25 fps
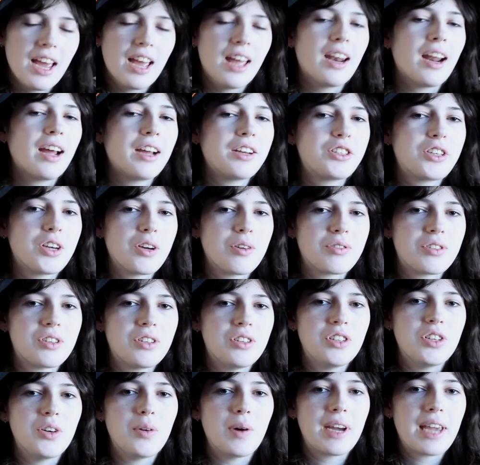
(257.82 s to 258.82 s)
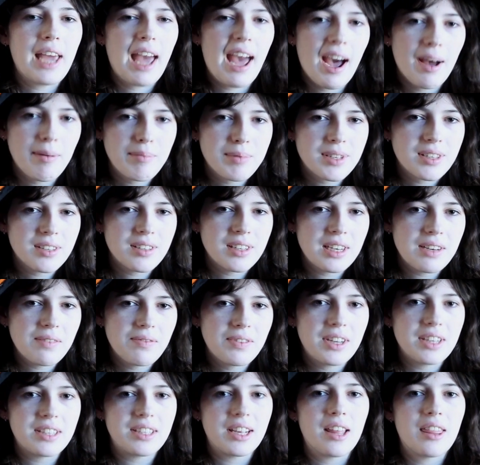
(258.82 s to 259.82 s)
And I chose to do a cap
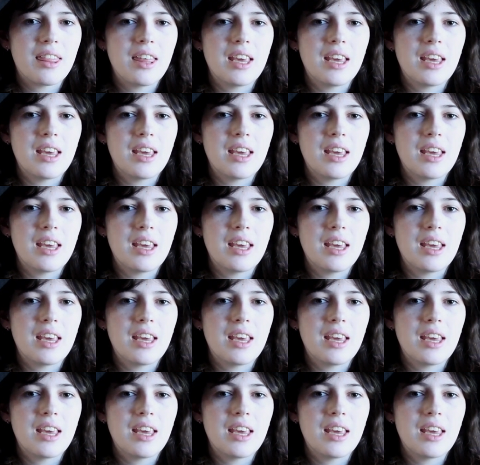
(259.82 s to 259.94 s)
sleeve because I